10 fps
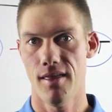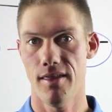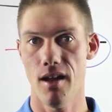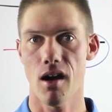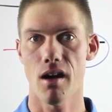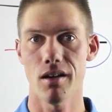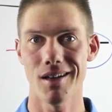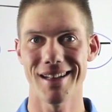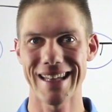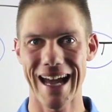There are
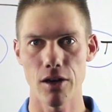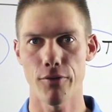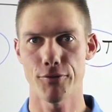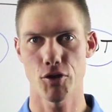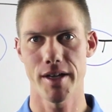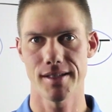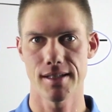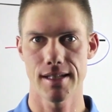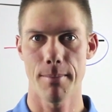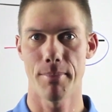a ton of
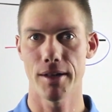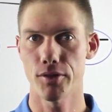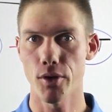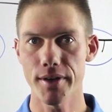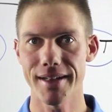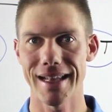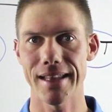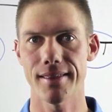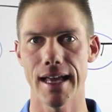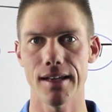choices, but don't
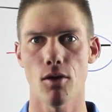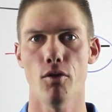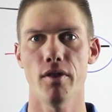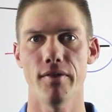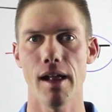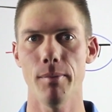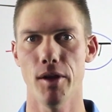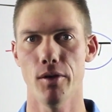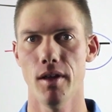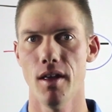let that overwhelm
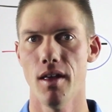you.